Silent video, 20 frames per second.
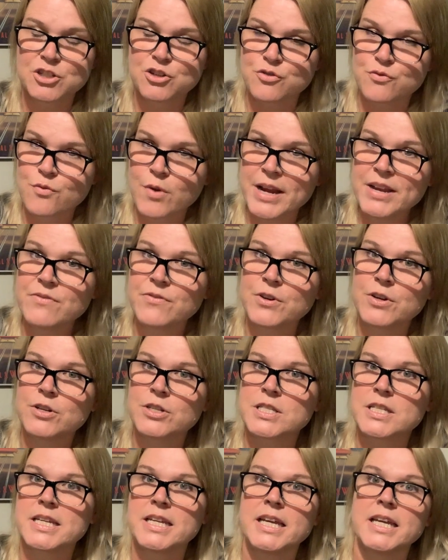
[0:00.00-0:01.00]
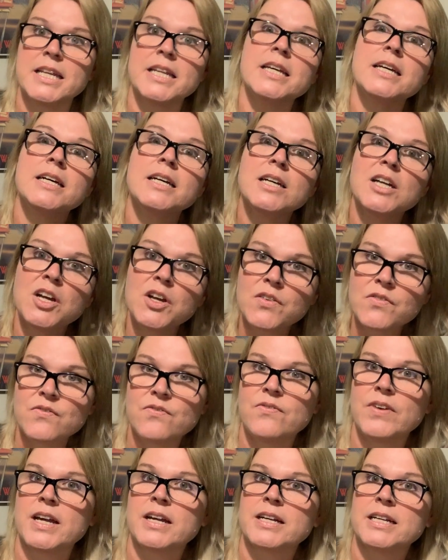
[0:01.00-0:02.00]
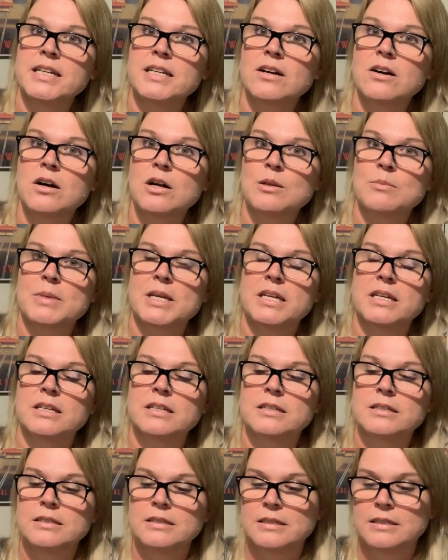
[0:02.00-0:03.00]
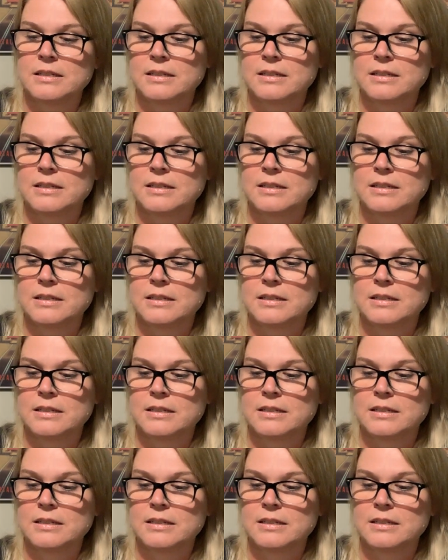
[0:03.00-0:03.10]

great for your skin, very calming,